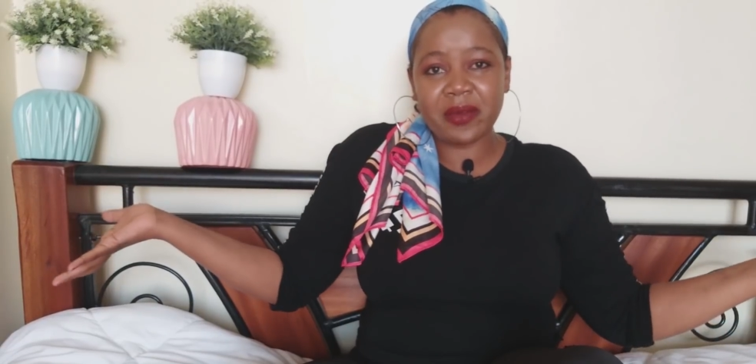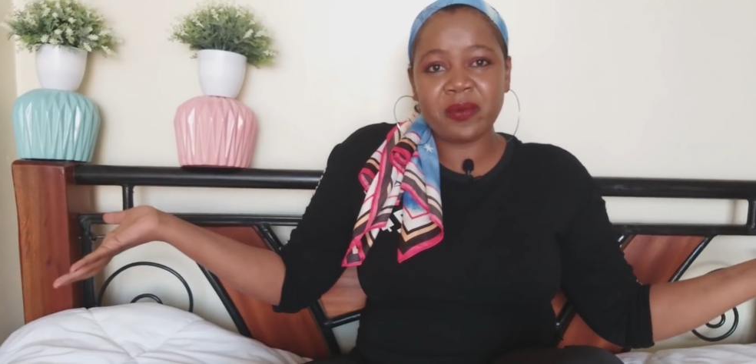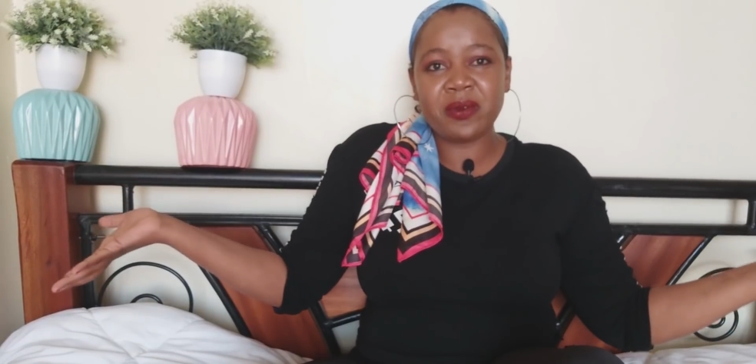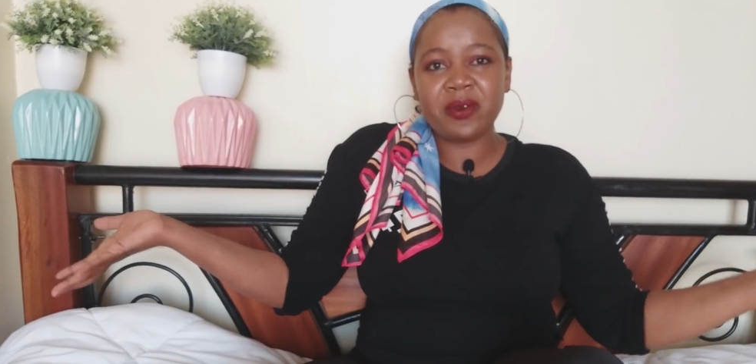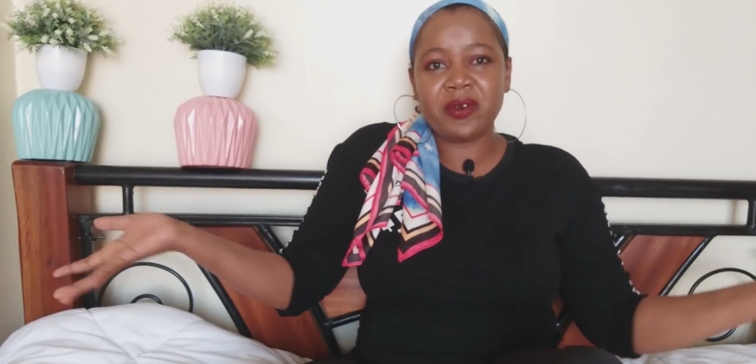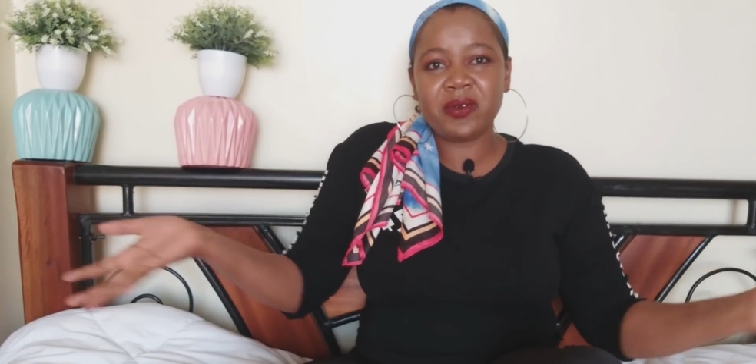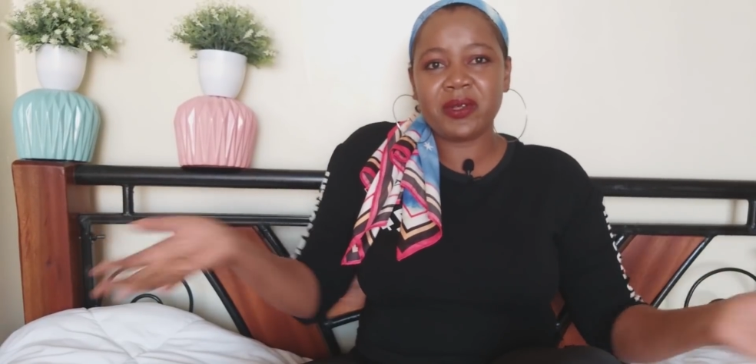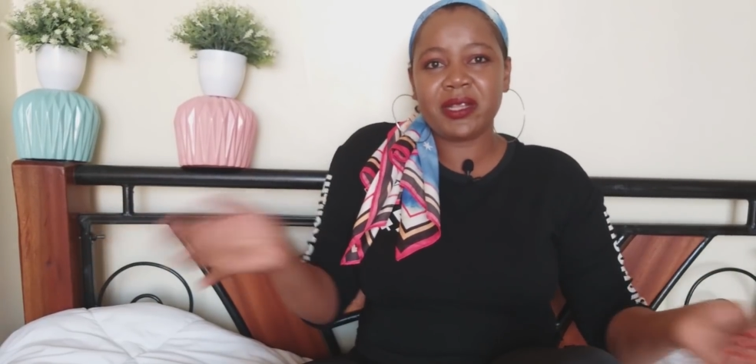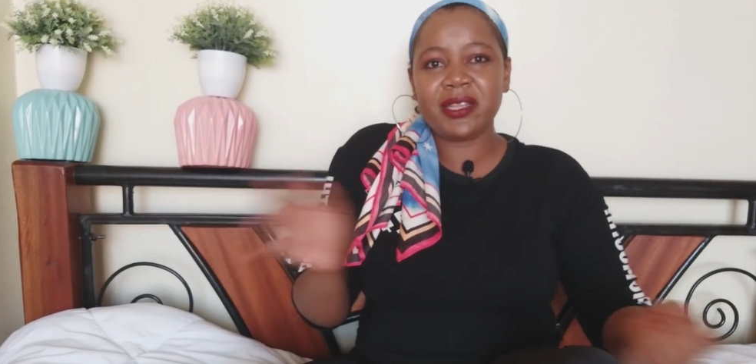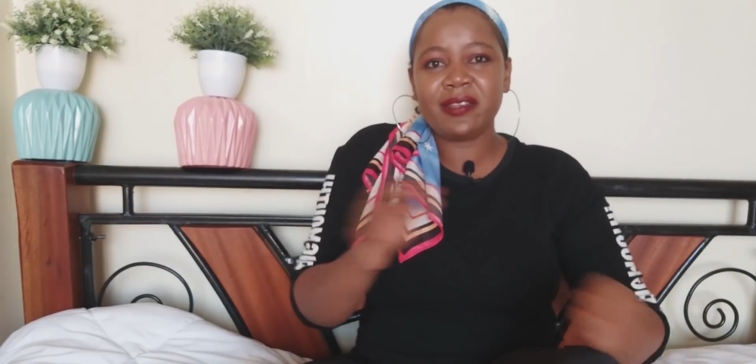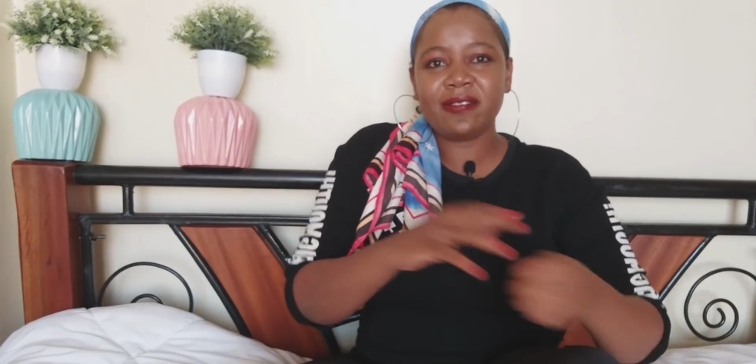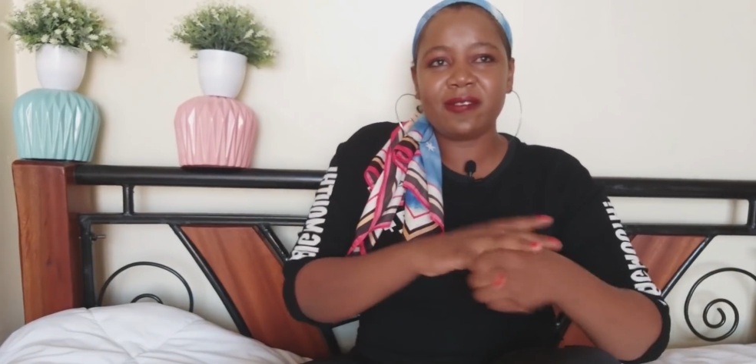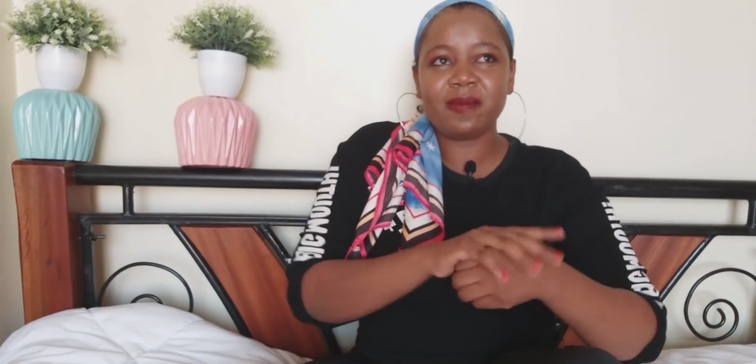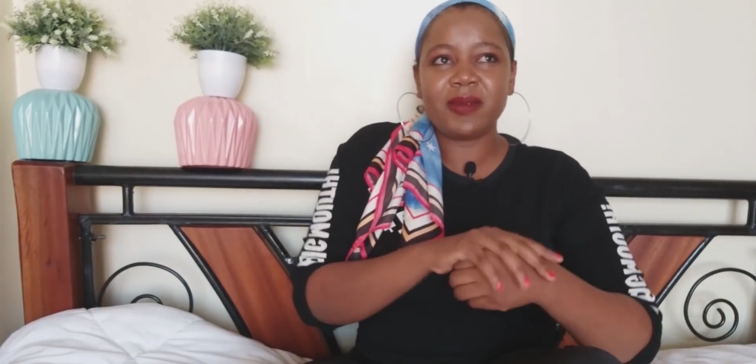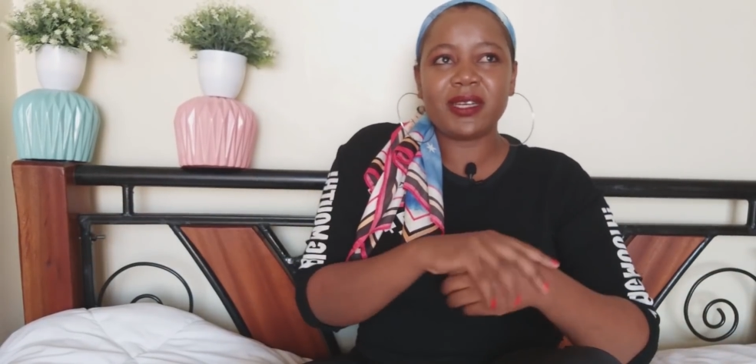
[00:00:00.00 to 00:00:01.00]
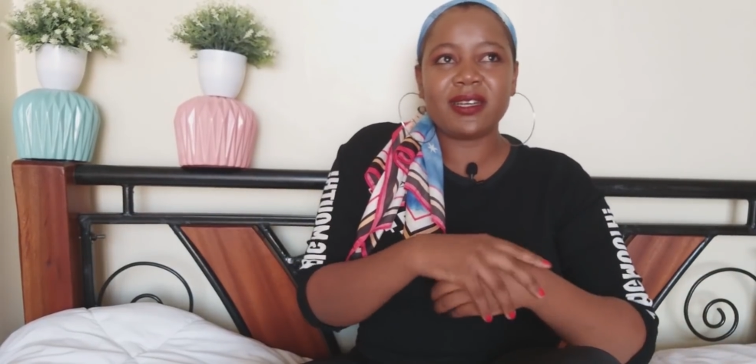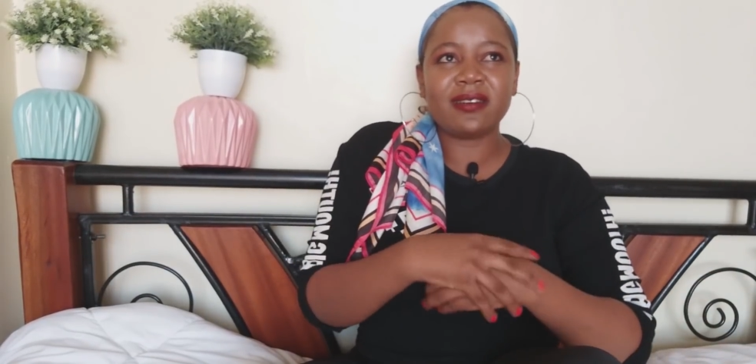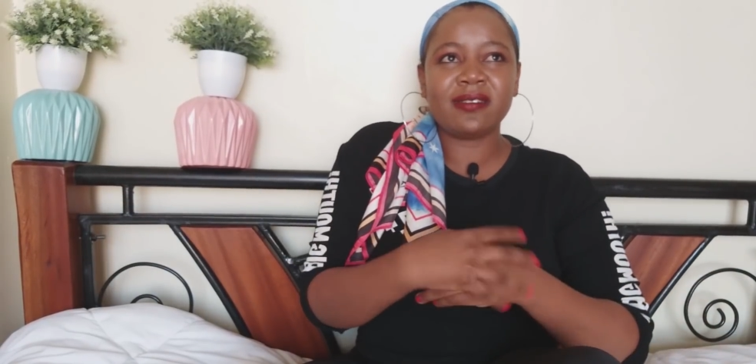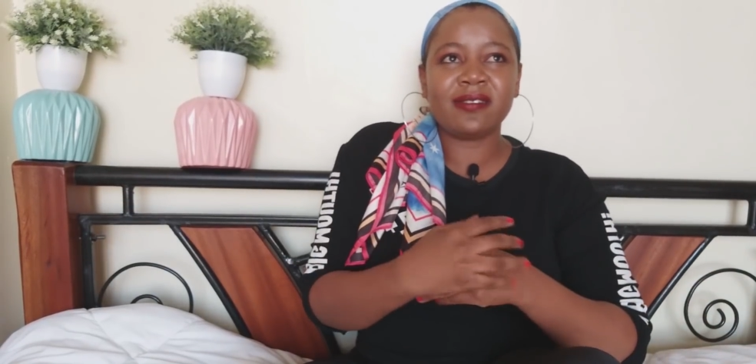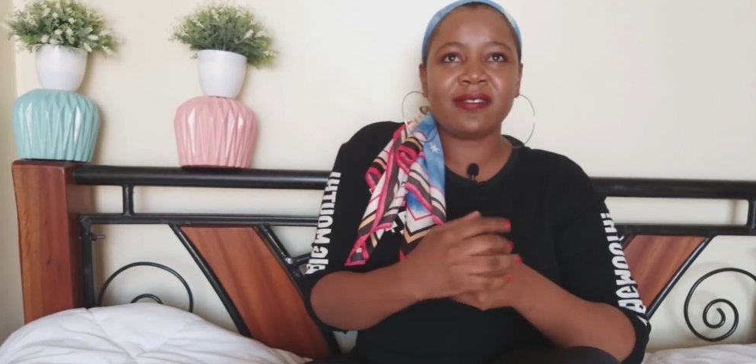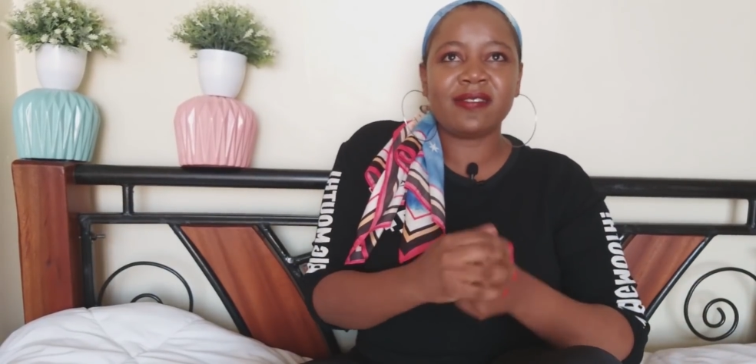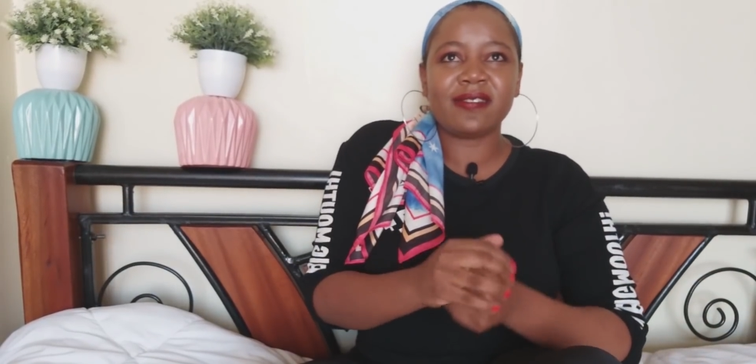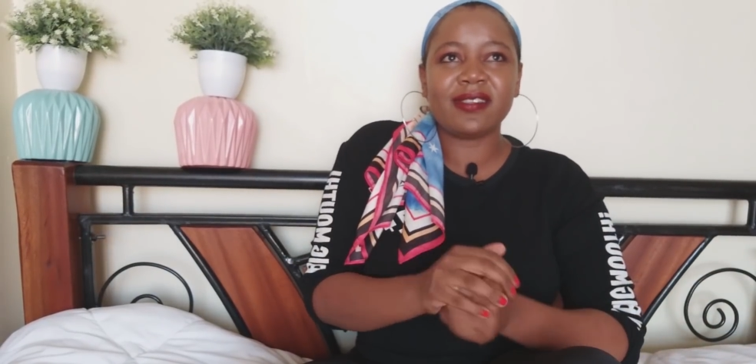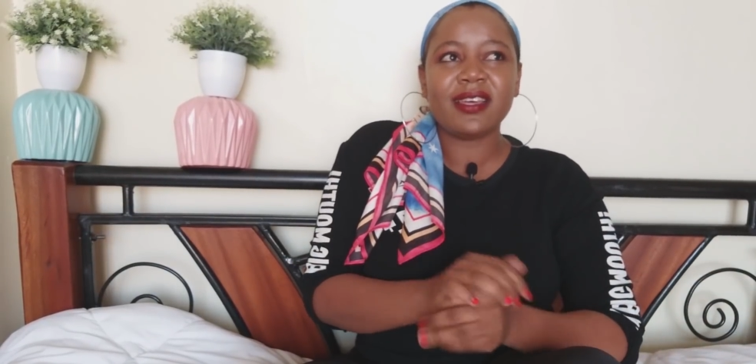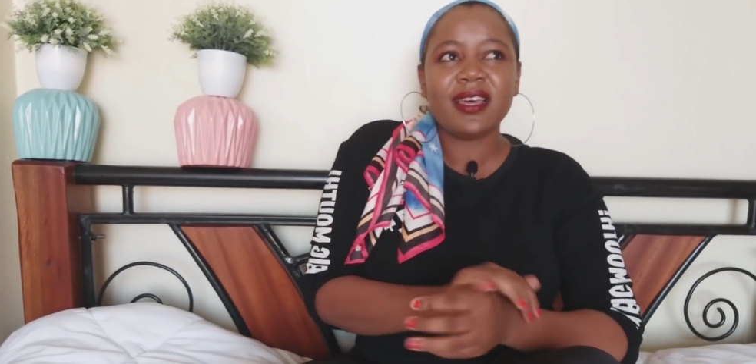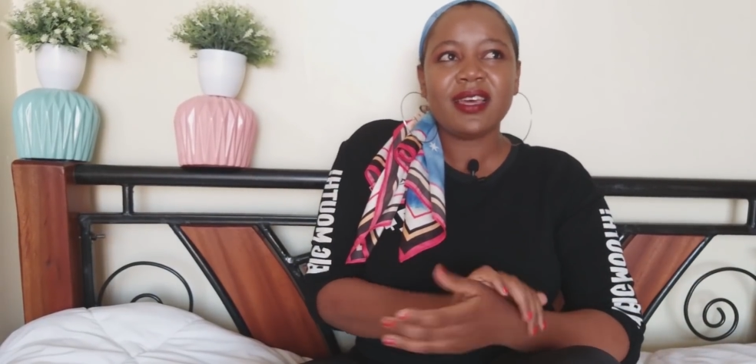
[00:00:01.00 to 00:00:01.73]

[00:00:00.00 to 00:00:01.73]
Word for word: would do this because,